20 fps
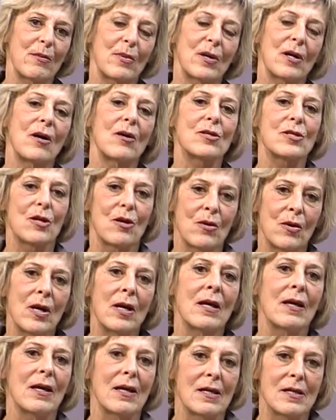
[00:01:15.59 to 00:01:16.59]
but also
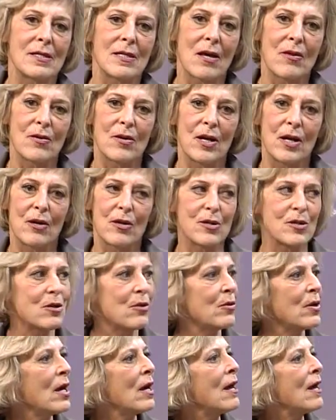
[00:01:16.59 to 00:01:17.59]
in southern
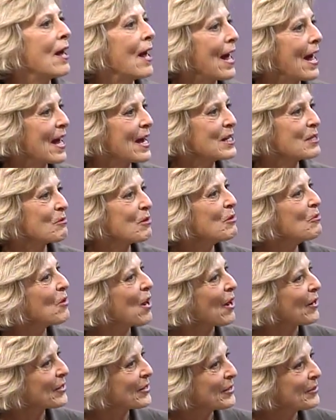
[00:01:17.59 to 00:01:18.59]
Arizona. As we
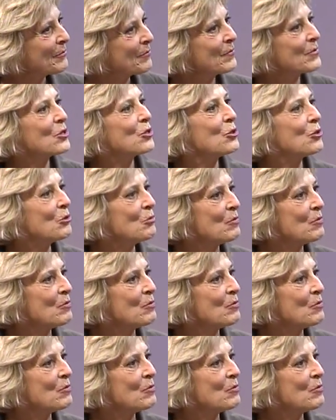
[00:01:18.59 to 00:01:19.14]
welcome Jude